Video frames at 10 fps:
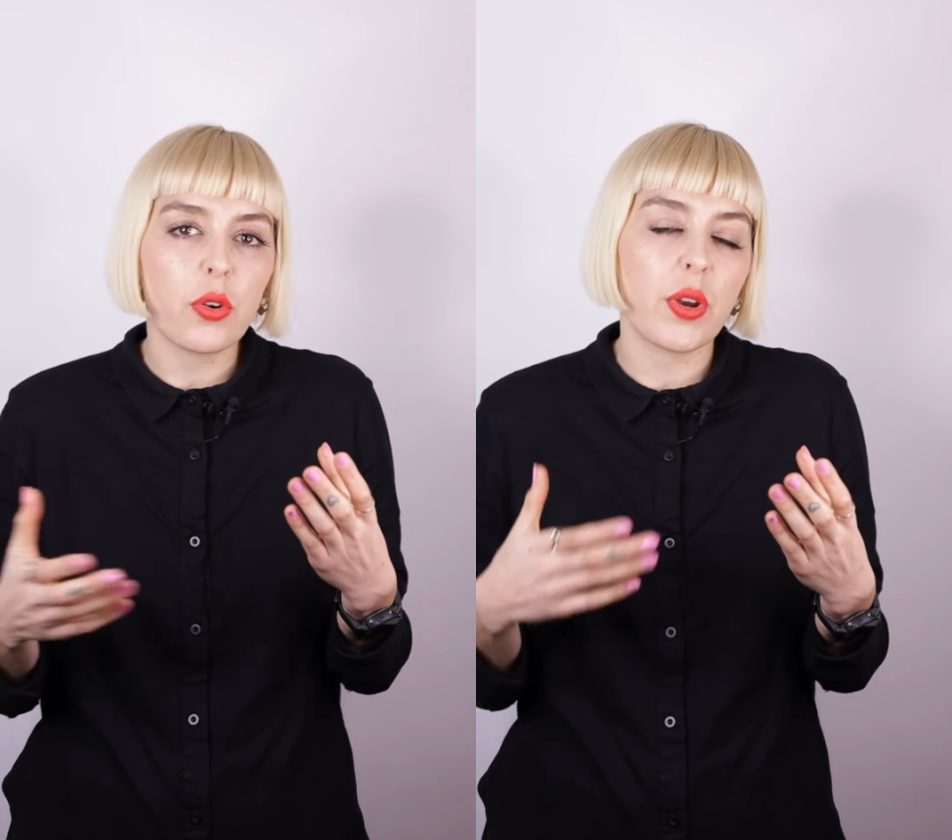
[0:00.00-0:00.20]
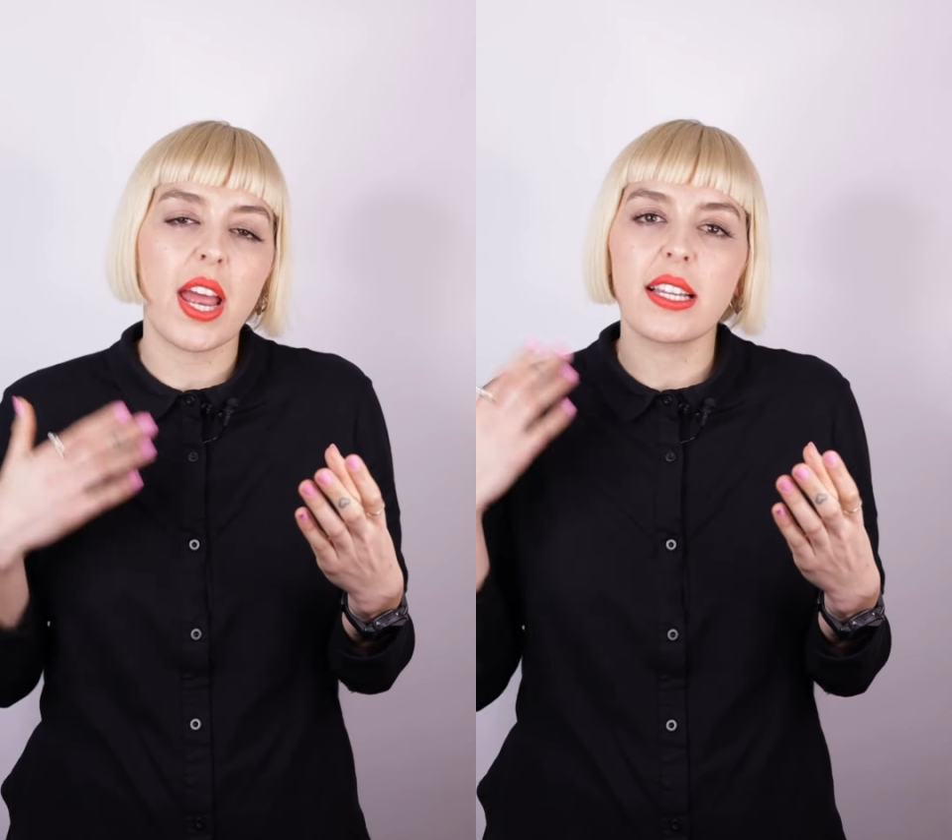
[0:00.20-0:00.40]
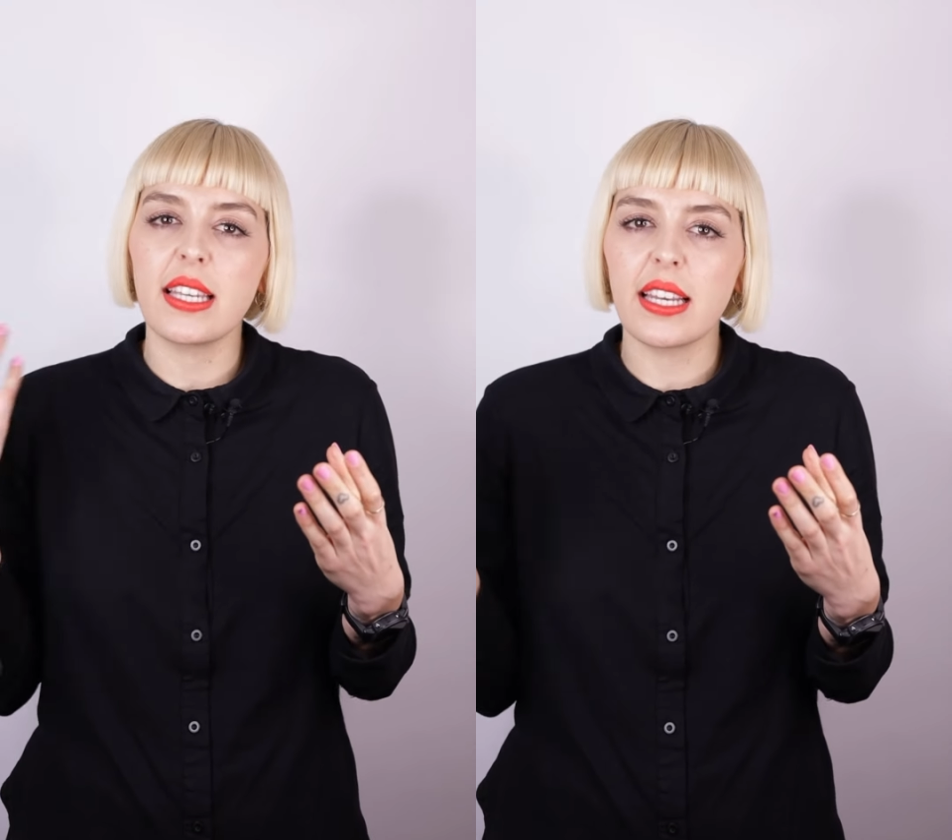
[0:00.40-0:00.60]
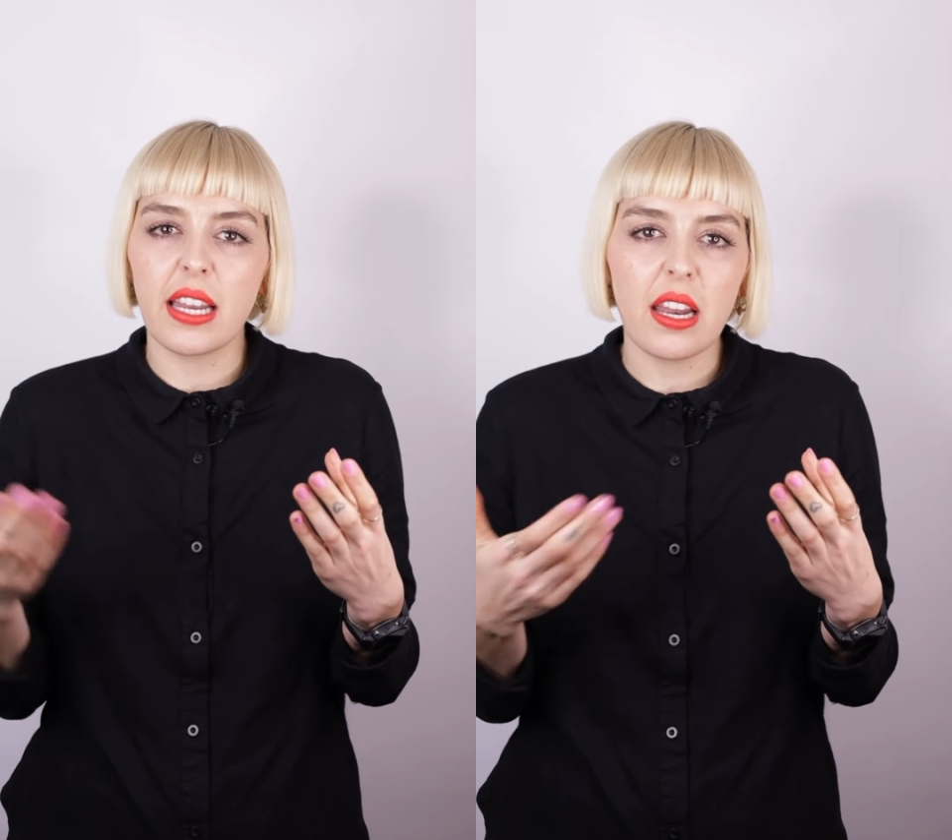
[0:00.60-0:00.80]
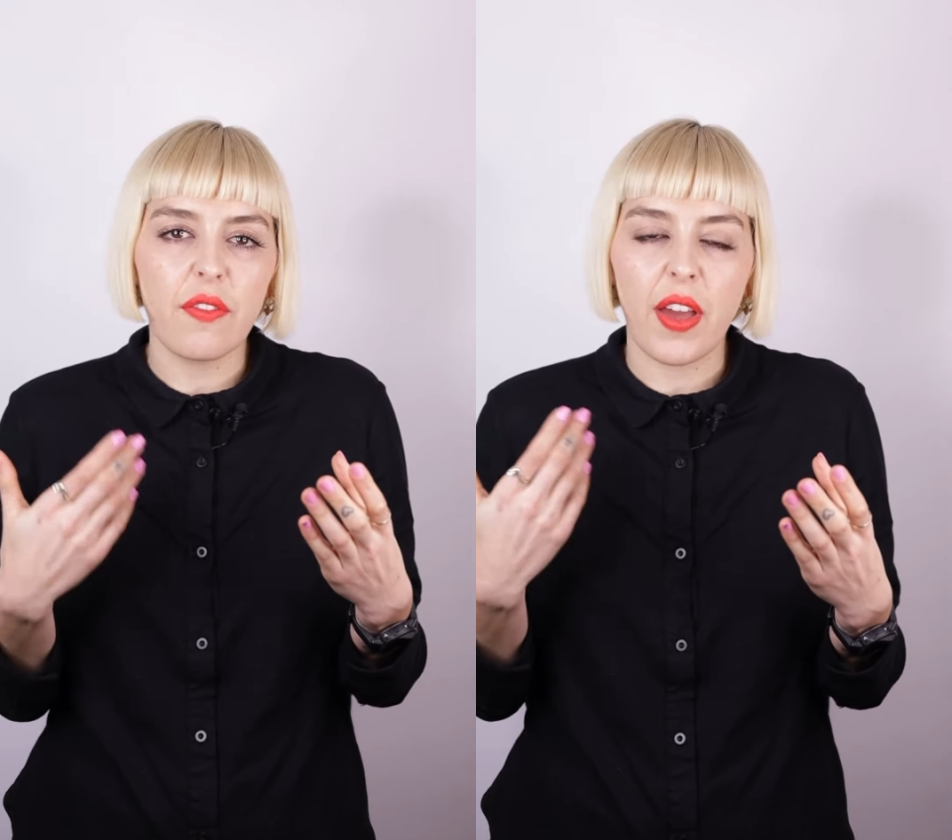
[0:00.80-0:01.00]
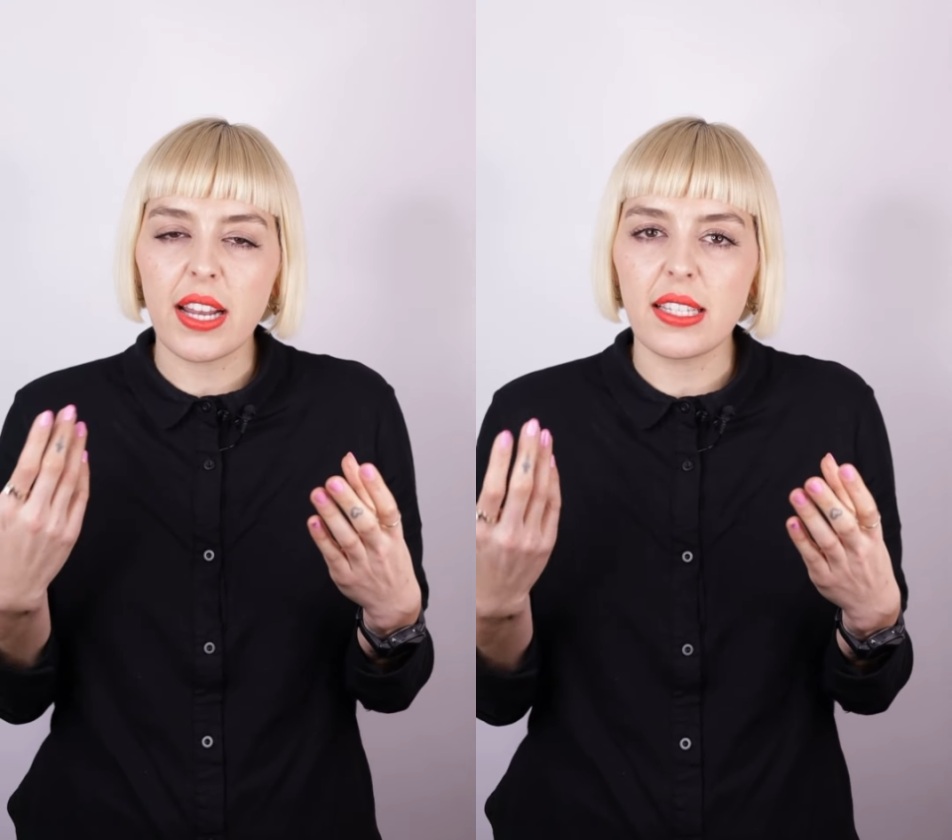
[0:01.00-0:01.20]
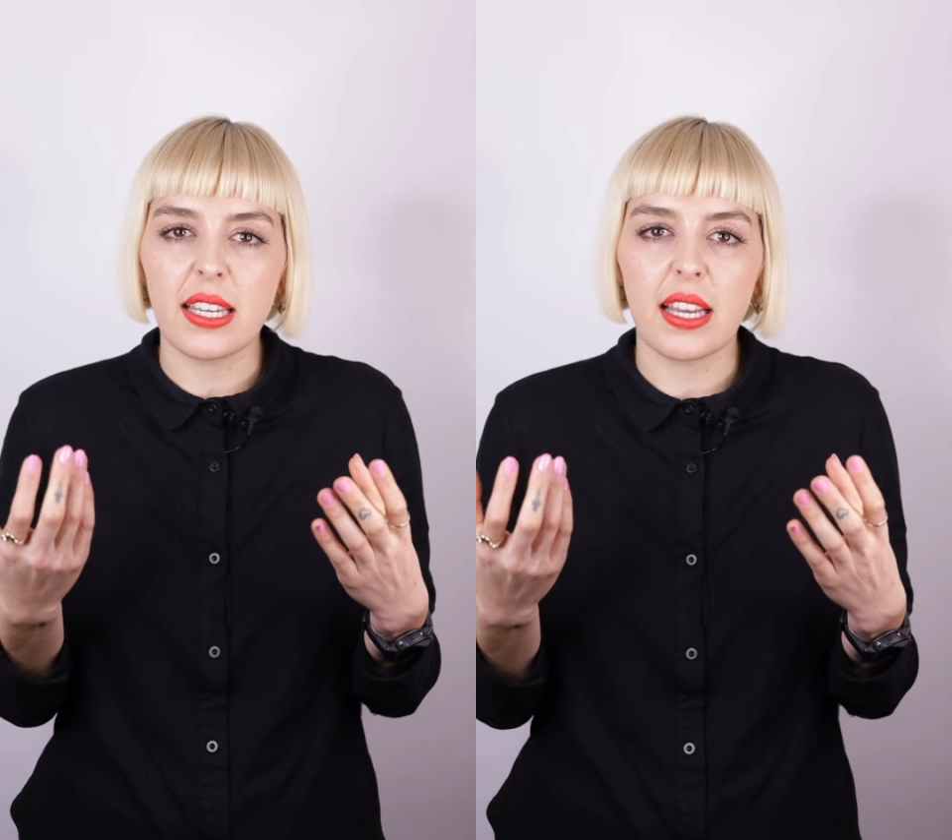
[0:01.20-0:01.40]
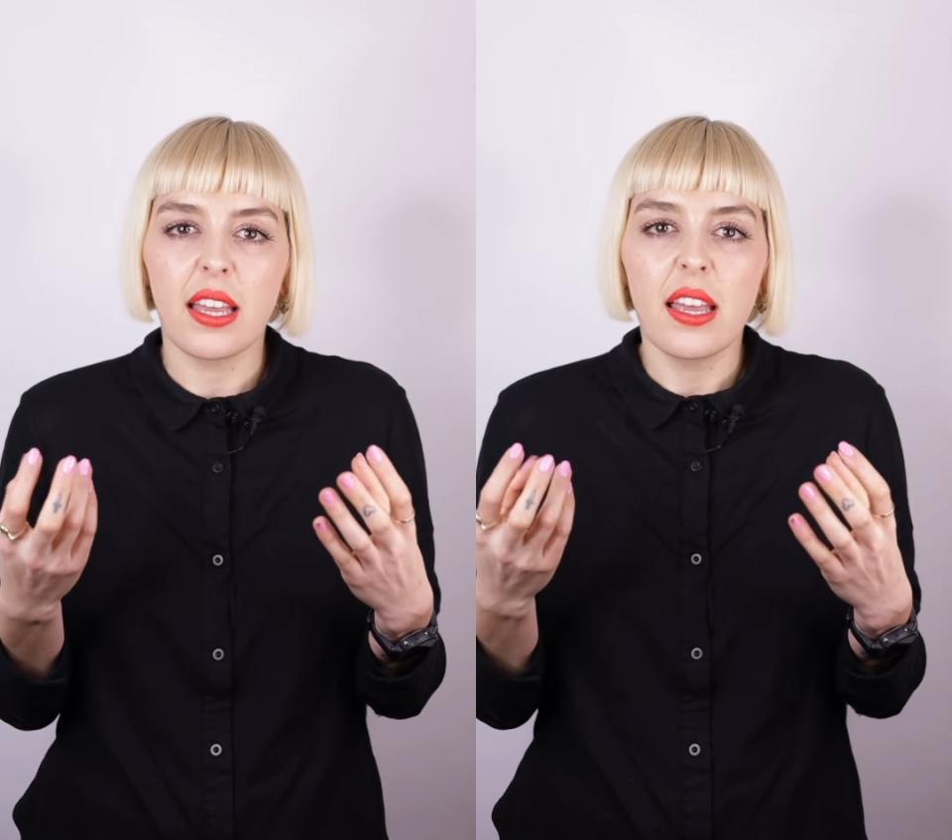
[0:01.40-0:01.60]
creating and
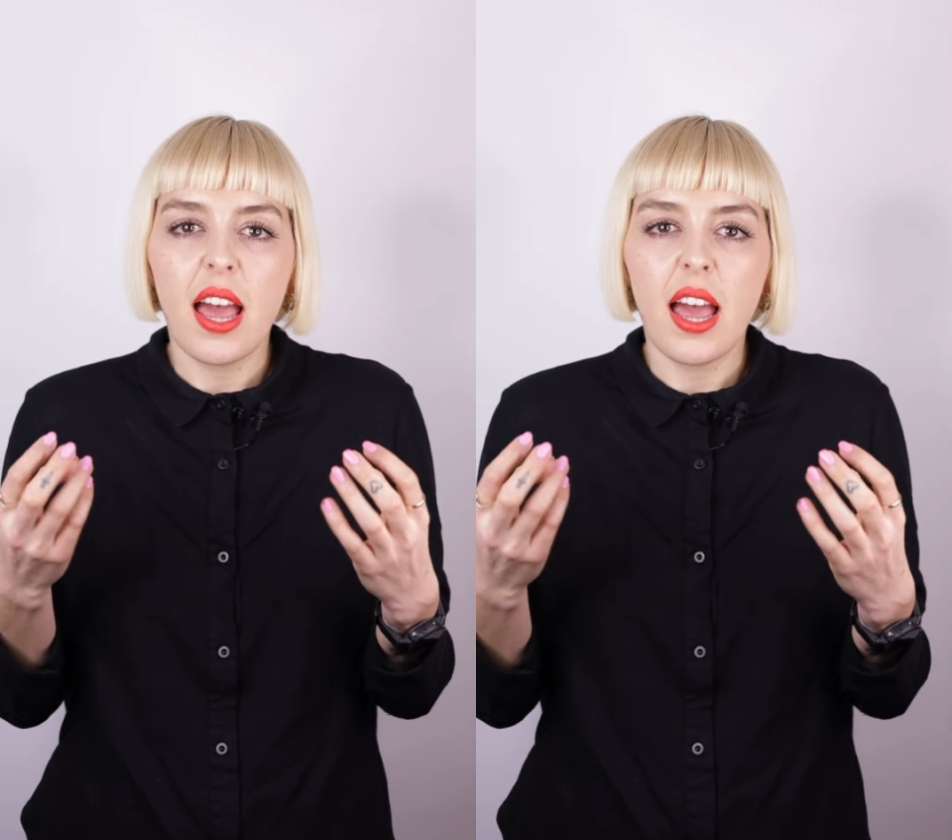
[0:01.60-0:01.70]
innovating